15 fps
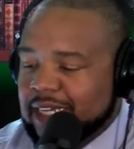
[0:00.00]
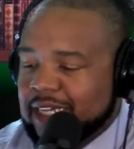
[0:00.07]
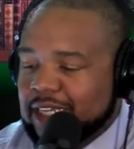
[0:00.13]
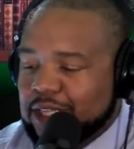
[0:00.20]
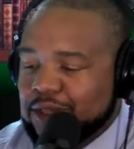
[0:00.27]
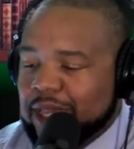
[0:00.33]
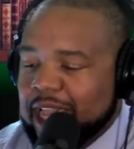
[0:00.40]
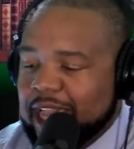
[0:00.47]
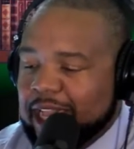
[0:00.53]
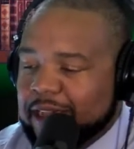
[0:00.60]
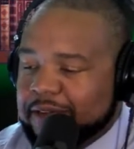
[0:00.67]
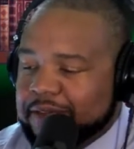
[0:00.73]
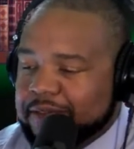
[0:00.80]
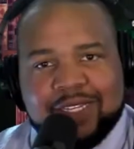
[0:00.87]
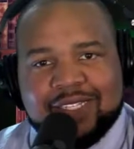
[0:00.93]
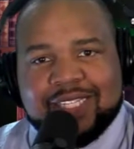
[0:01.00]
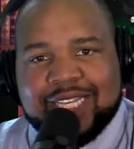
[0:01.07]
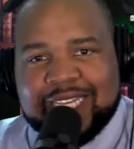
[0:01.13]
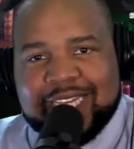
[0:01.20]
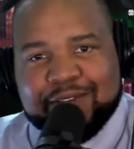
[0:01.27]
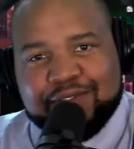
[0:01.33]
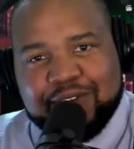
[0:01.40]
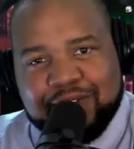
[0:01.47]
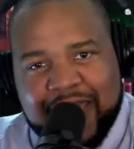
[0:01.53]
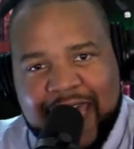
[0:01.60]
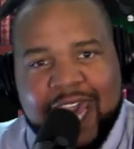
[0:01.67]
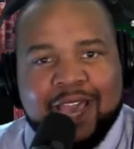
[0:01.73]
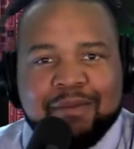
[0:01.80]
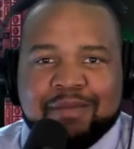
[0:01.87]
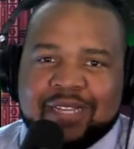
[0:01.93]
you have the gift of
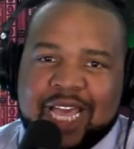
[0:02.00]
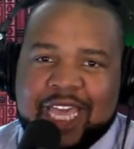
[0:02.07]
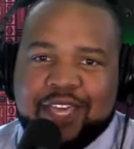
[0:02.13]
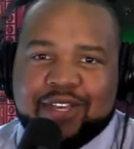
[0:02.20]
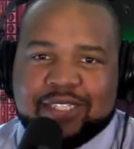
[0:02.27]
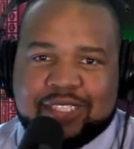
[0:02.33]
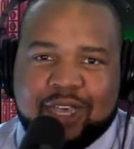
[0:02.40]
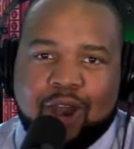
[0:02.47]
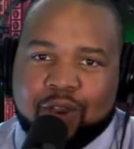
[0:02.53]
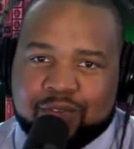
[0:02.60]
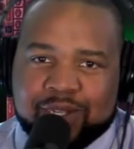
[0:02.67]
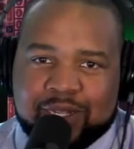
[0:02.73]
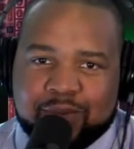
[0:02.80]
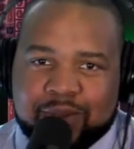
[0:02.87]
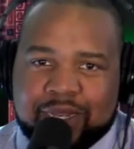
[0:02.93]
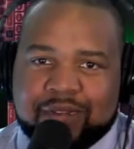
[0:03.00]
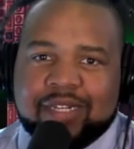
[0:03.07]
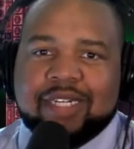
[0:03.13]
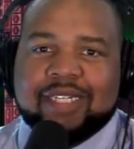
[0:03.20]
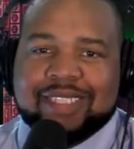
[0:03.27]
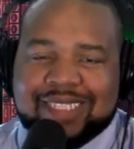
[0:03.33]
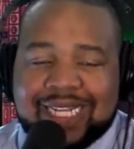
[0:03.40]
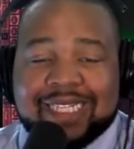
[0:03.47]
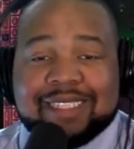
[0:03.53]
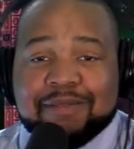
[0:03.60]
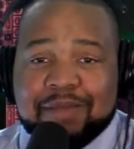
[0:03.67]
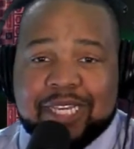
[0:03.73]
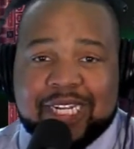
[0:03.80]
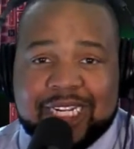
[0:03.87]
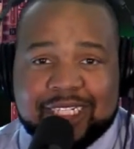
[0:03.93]
gab and you can talk really well doesn't
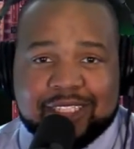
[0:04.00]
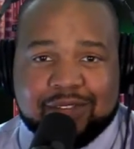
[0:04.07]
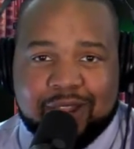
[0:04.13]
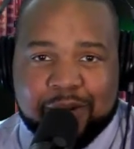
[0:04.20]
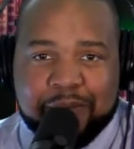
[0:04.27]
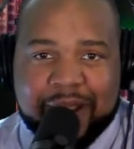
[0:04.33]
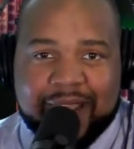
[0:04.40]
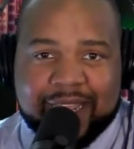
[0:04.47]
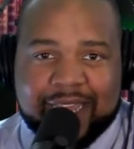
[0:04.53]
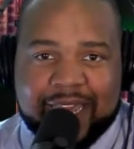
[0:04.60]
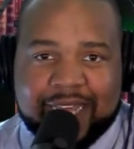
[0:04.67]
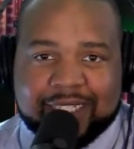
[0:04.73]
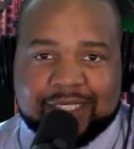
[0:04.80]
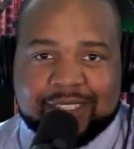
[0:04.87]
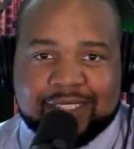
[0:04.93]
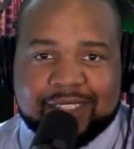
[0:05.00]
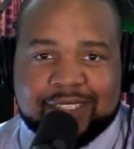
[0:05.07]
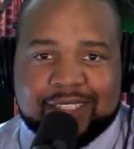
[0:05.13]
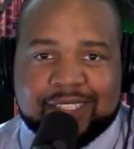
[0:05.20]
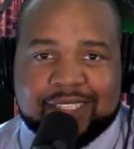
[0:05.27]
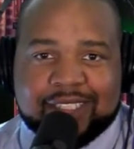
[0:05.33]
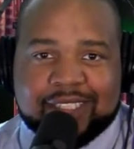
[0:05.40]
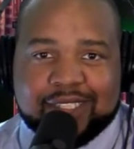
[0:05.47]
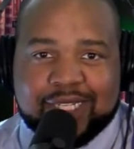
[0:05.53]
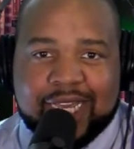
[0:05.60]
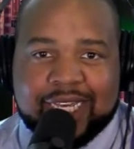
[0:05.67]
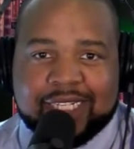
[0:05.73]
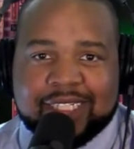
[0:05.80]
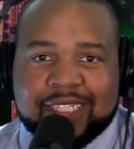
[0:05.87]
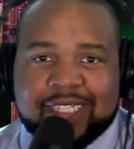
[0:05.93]
mean you need to start a podcast.
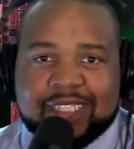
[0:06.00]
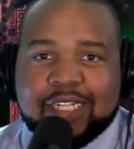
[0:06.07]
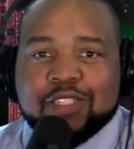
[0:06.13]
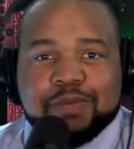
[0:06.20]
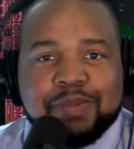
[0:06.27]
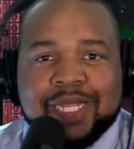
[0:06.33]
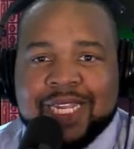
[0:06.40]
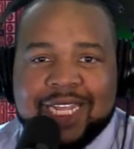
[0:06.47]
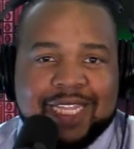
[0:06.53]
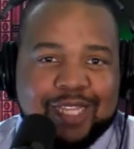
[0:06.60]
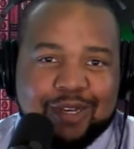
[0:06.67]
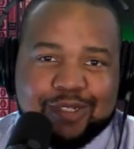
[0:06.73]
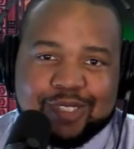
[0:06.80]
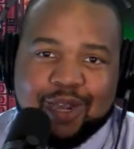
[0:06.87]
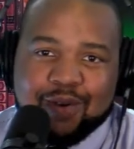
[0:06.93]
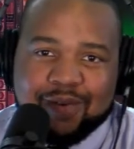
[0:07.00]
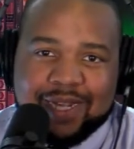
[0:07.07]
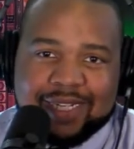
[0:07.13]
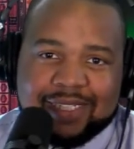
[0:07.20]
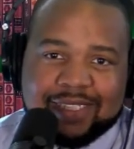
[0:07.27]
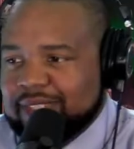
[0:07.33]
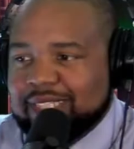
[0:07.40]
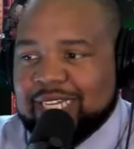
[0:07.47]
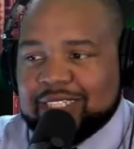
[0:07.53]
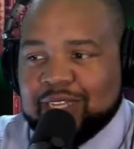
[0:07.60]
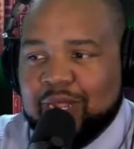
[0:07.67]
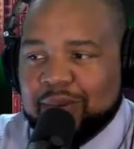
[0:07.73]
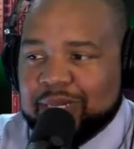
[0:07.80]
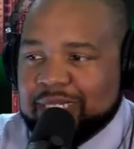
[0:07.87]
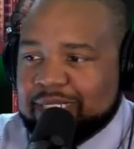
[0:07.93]
Okay, there's plenty of those already. That's all
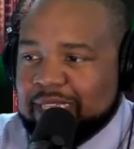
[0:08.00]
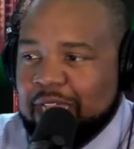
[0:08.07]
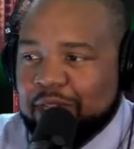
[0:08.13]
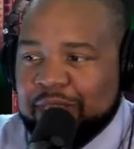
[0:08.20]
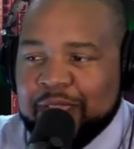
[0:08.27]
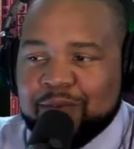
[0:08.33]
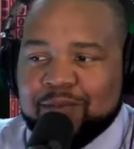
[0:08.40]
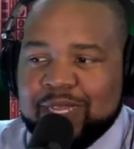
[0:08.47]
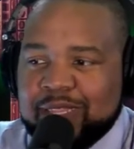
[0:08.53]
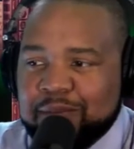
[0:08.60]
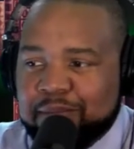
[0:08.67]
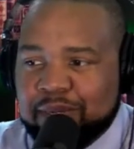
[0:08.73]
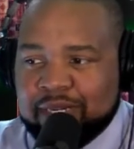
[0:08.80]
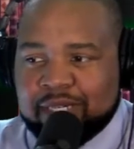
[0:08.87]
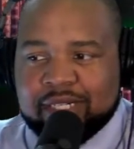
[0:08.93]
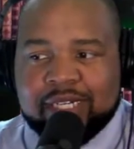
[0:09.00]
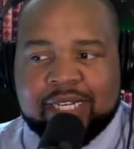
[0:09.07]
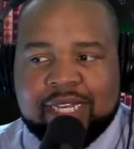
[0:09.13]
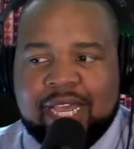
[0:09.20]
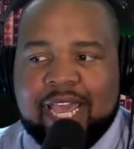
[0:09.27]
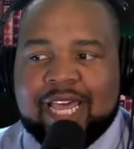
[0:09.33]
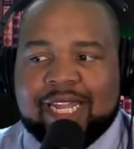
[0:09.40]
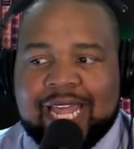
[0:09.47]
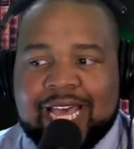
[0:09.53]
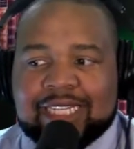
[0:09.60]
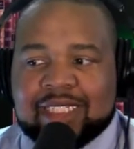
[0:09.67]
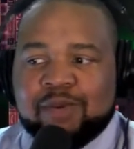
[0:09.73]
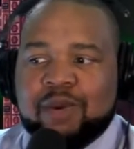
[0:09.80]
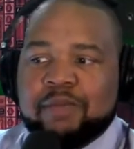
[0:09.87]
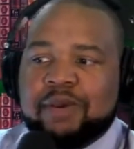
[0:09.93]
I'm going to say on that. Read the book. And
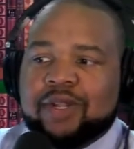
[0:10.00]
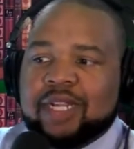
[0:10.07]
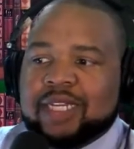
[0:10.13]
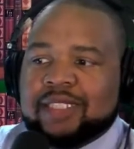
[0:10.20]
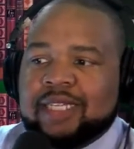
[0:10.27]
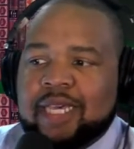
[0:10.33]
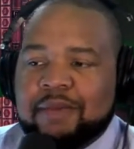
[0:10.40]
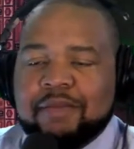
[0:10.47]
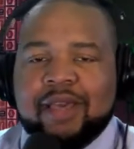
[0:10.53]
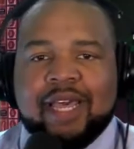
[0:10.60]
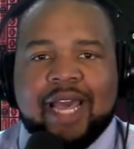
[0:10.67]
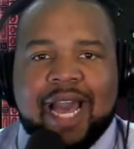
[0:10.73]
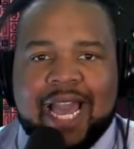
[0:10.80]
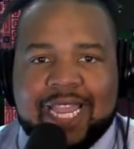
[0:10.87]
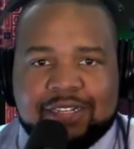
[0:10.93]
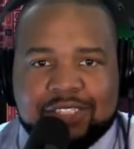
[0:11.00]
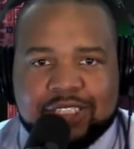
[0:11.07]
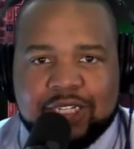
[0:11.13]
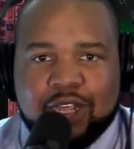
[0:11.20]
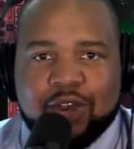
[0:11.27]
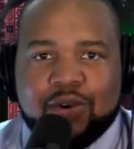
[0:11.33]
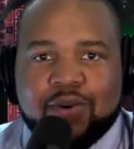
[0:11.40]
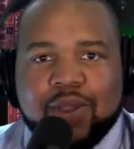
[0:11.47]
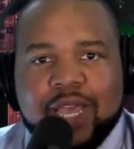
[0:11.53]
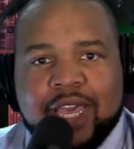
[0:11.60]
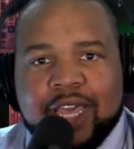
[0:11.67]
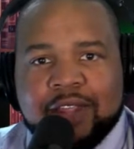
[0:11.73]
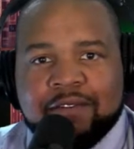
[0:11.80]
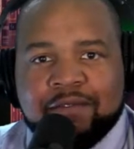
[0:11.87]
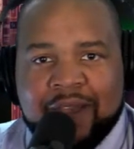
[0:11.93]
lastly, when building a team, hire slow
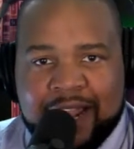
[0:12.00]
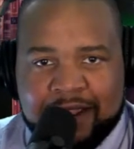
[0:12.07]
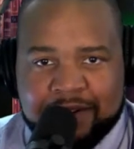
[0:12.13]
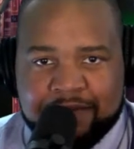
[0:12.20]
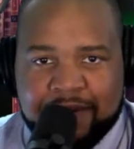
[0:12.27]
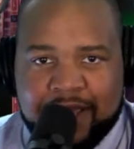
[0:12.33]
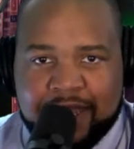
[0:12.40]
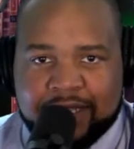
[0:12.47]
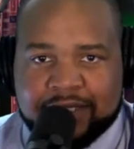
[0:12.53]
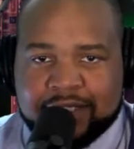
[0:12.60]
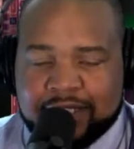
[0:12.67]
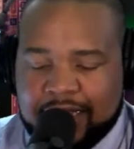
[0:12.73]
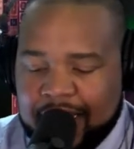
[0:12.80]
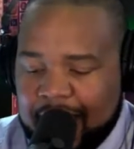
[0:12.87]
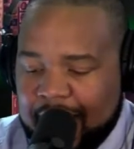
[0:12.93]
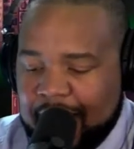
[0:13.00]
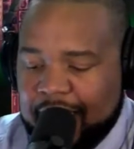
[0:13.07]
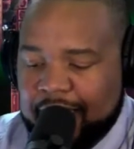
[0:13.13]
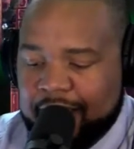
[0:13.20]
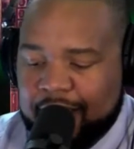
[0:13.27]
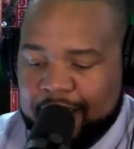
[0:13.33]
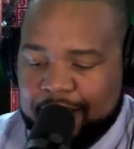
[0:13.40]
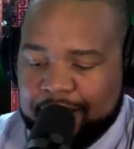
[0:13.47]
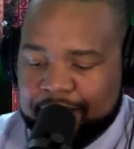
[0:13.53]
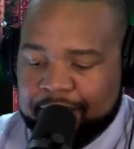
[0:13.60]
and fire fast. Where